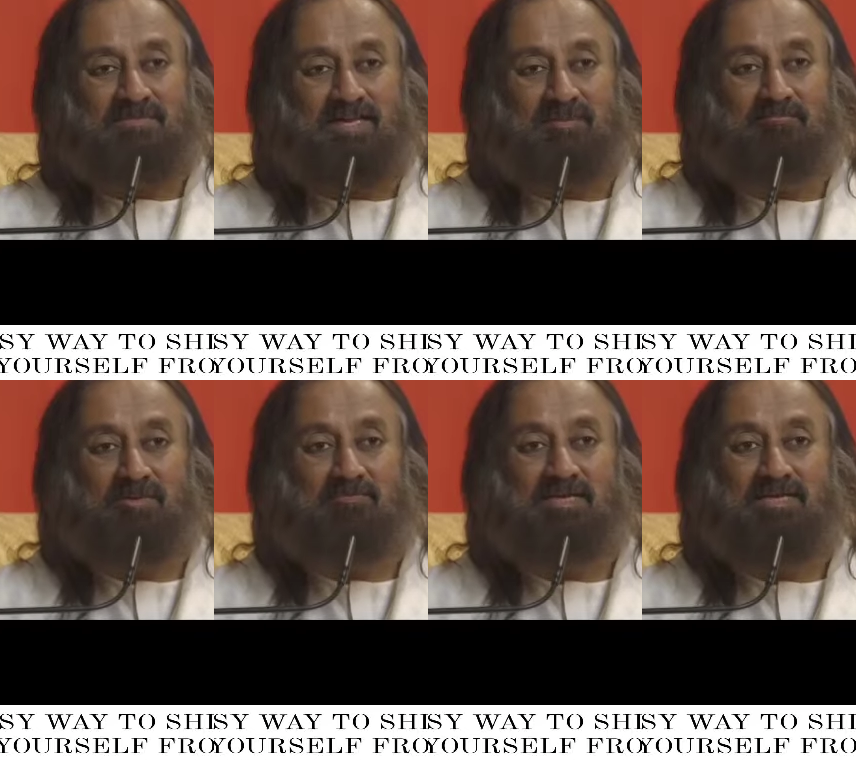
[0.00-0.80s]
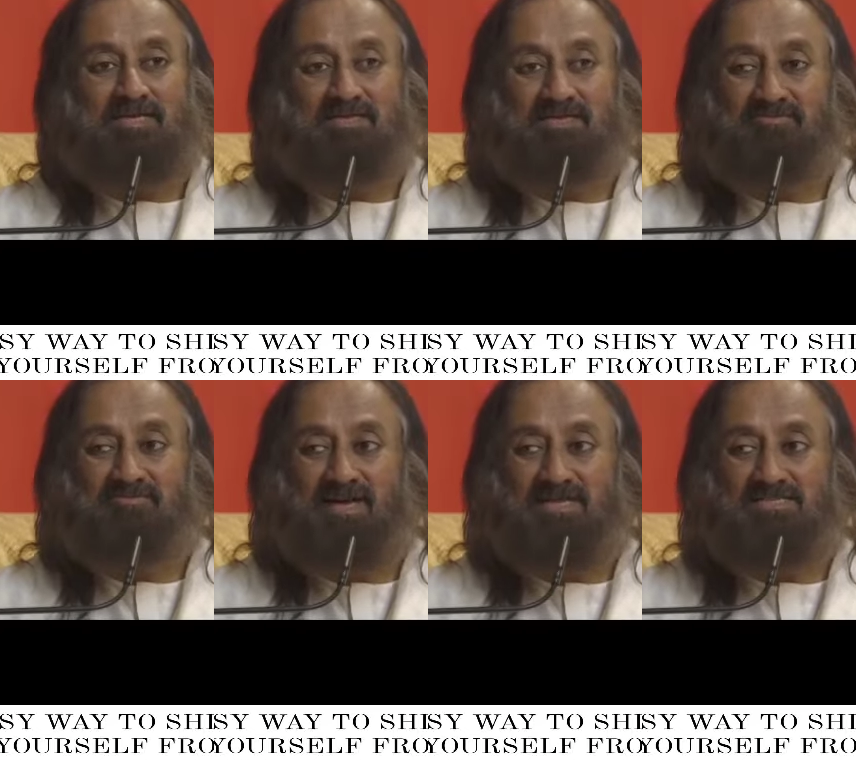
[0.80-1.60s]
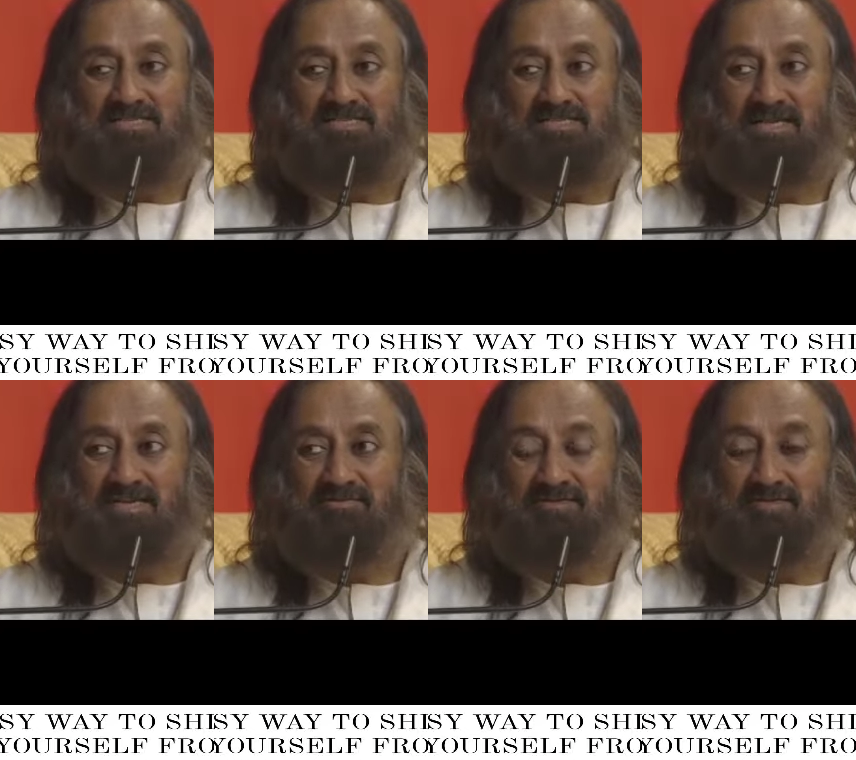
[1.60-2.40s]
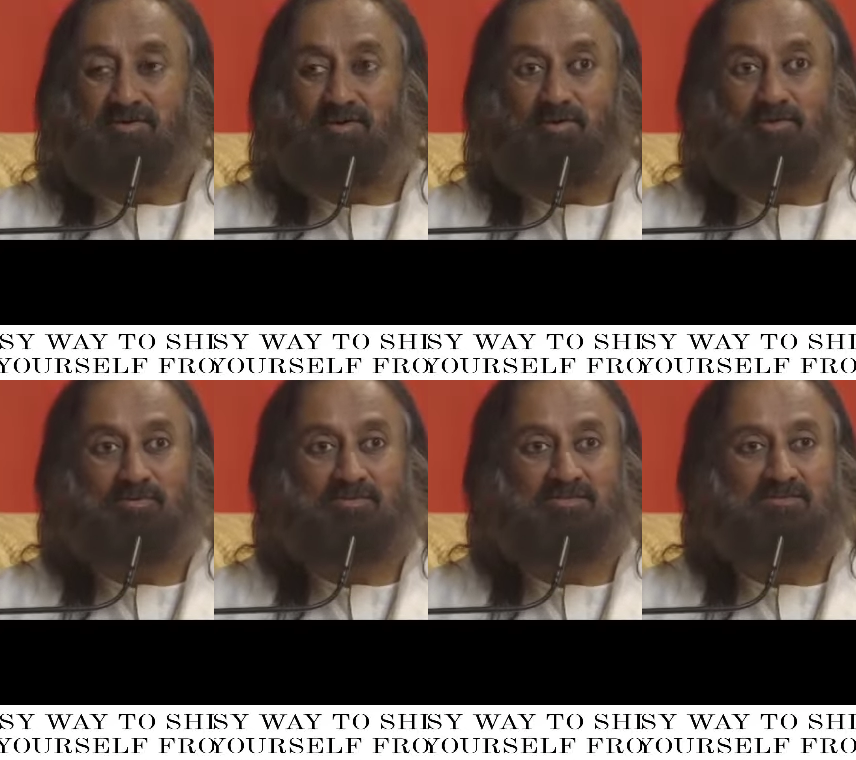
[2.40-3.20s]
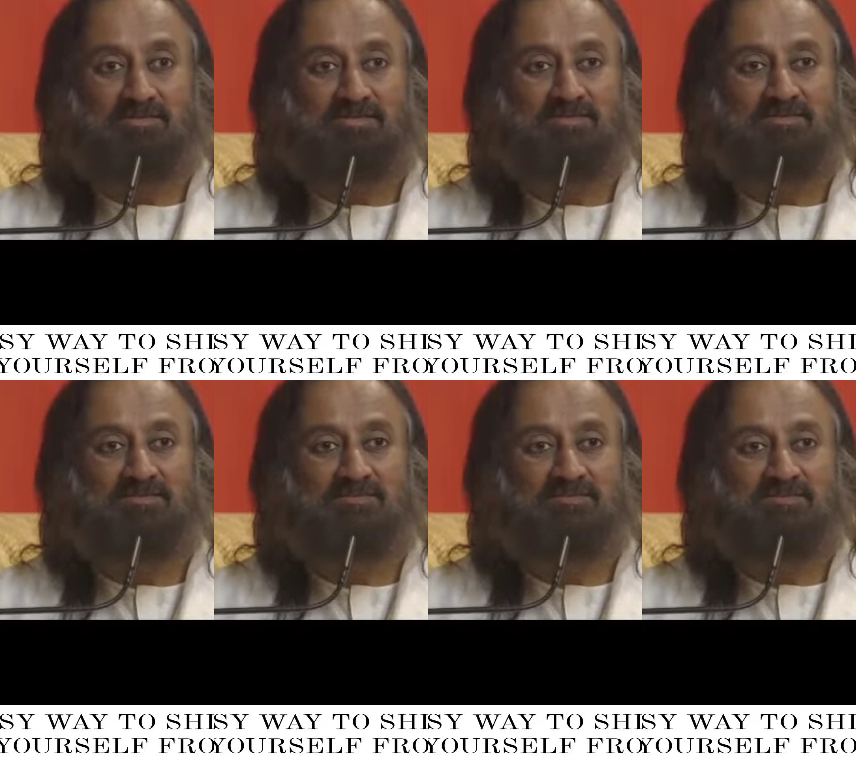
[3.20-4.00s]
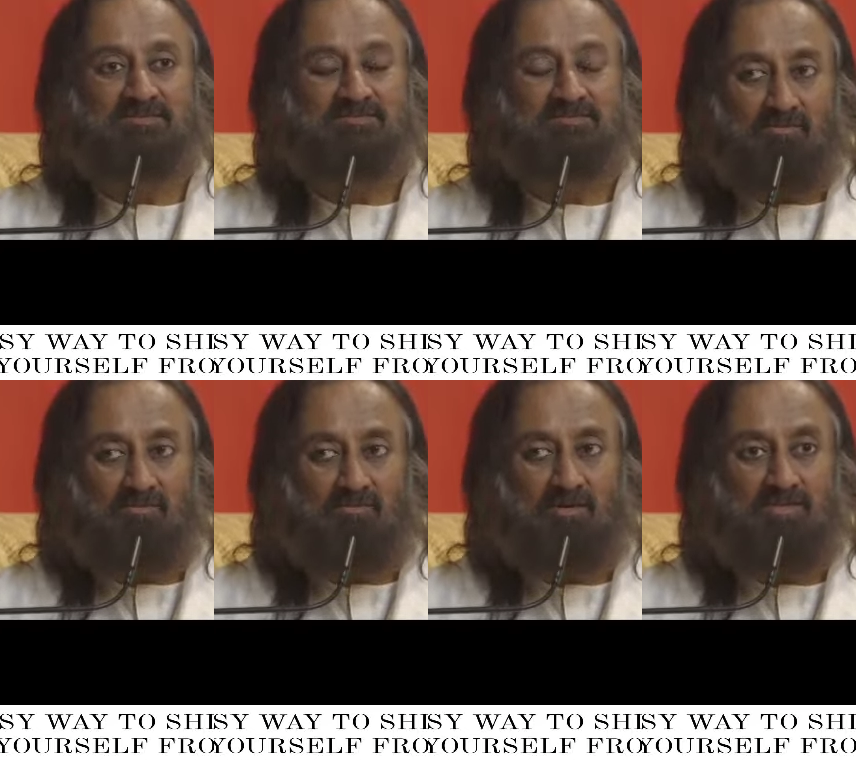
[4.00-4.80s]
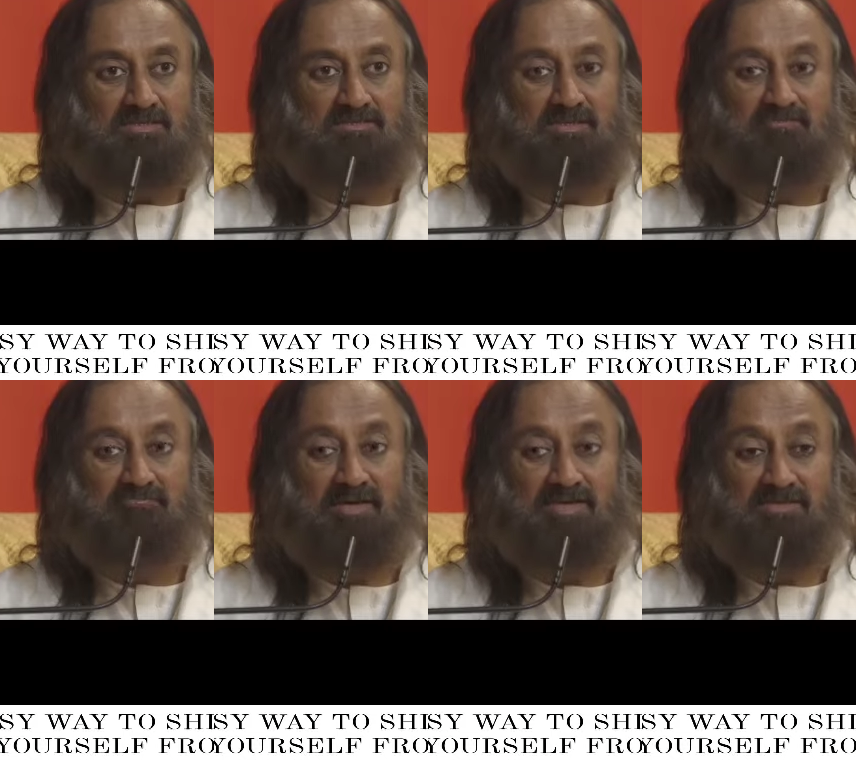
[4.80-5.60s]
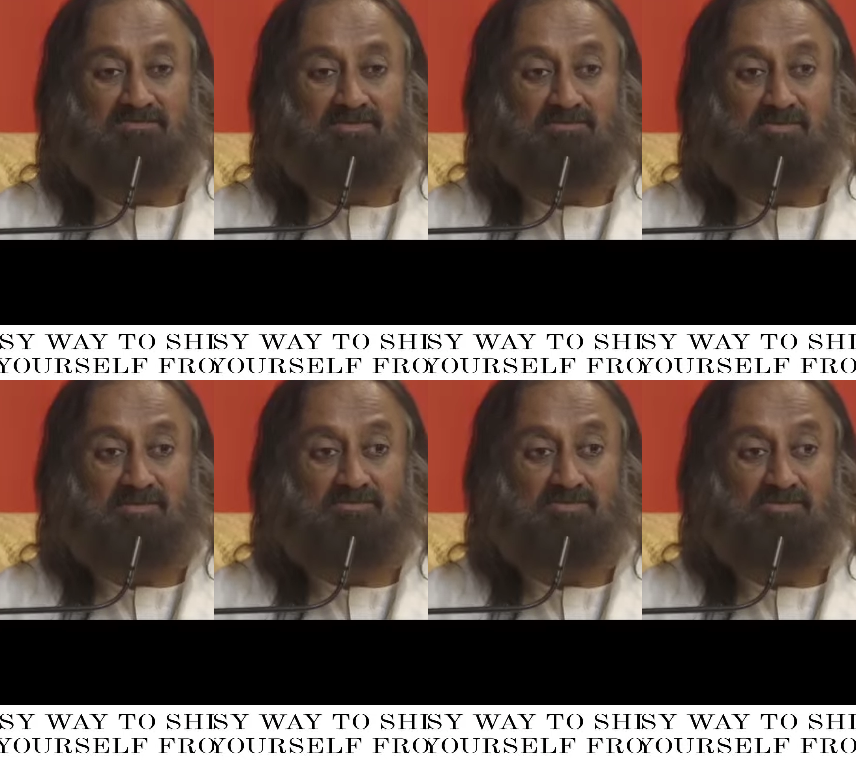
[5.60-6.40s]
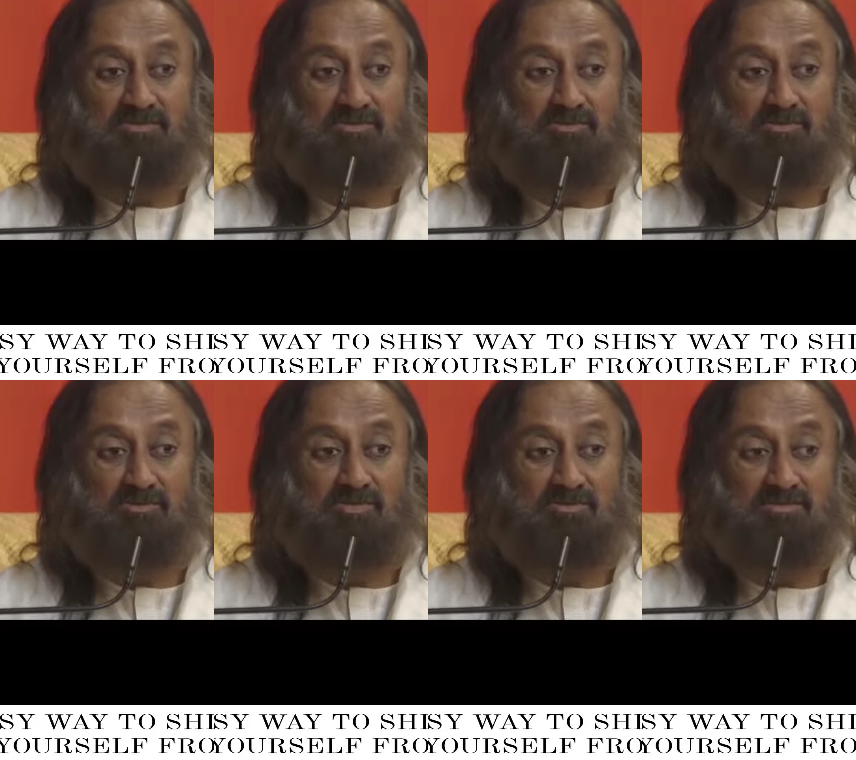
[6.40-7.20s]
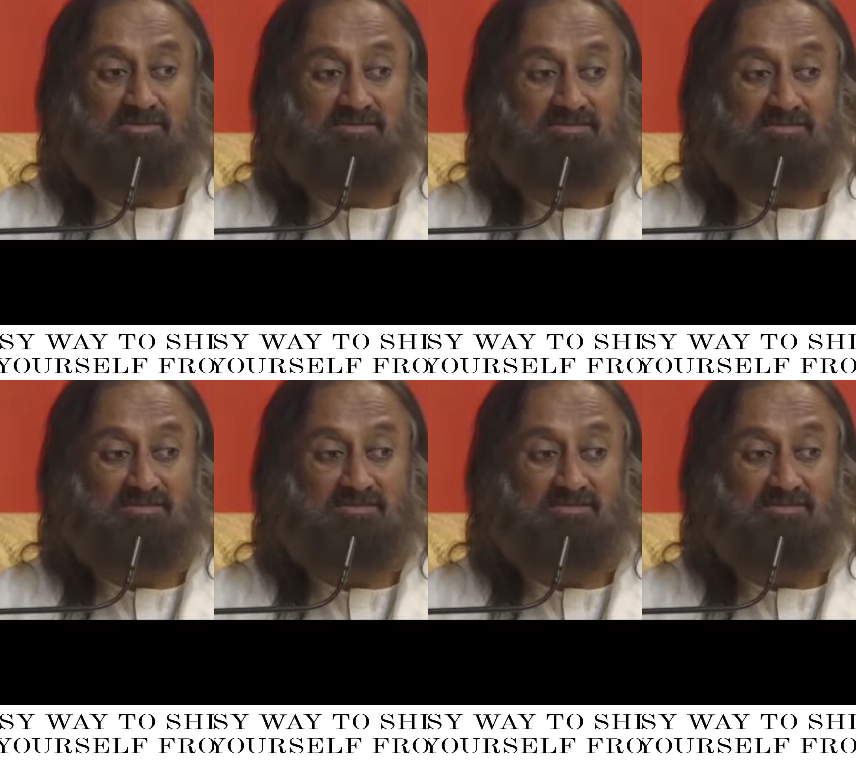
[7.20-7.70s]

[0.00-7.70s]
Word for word: they are implementing the 5G network all over the world. What is the impact of this? What we should do about this?